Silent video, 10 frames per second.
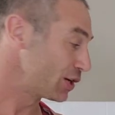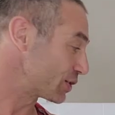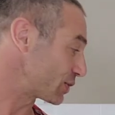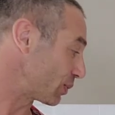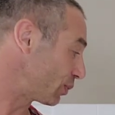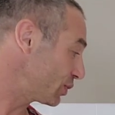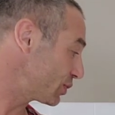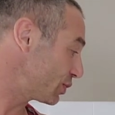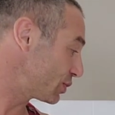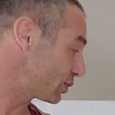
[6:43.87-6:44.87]
So what
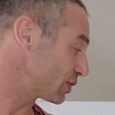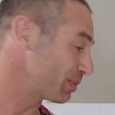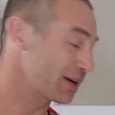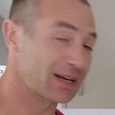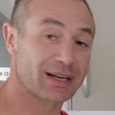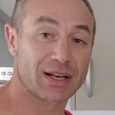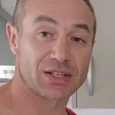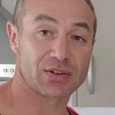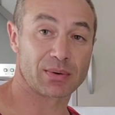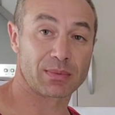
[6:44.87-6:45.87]
do you do to make an
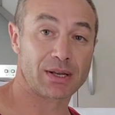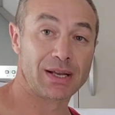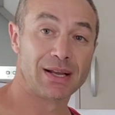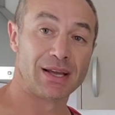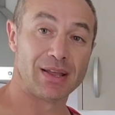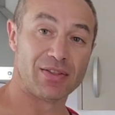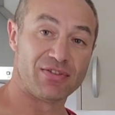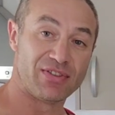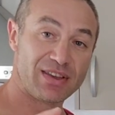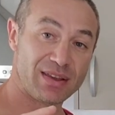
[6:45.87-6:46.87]
ice cream?
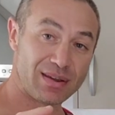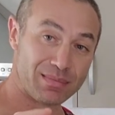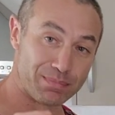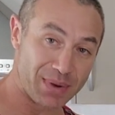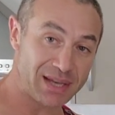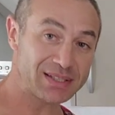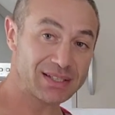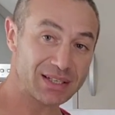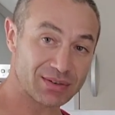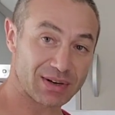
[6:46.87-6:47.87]
The
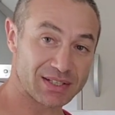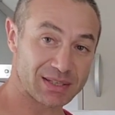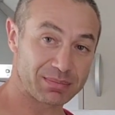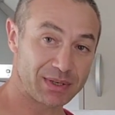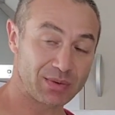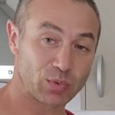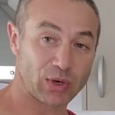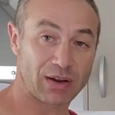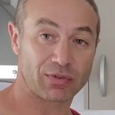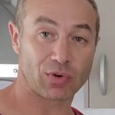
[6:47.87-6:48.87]
basic recipe would
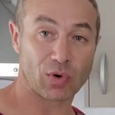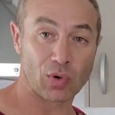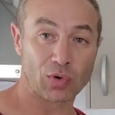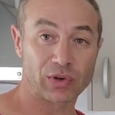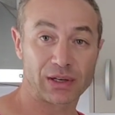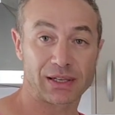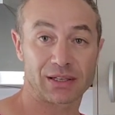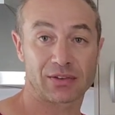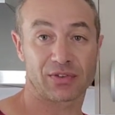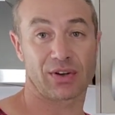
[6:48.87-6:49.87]
have
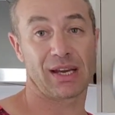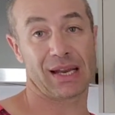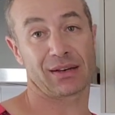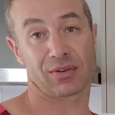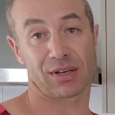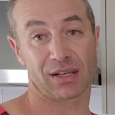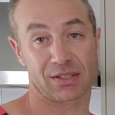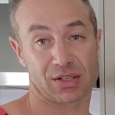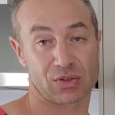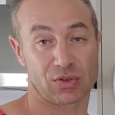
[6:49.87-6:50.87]
only 3
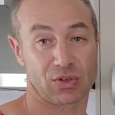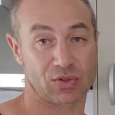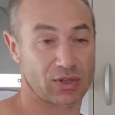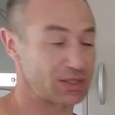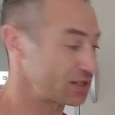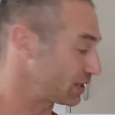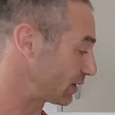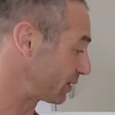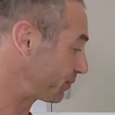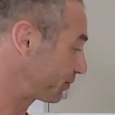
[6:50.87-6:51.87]
ingredients that you need to consider.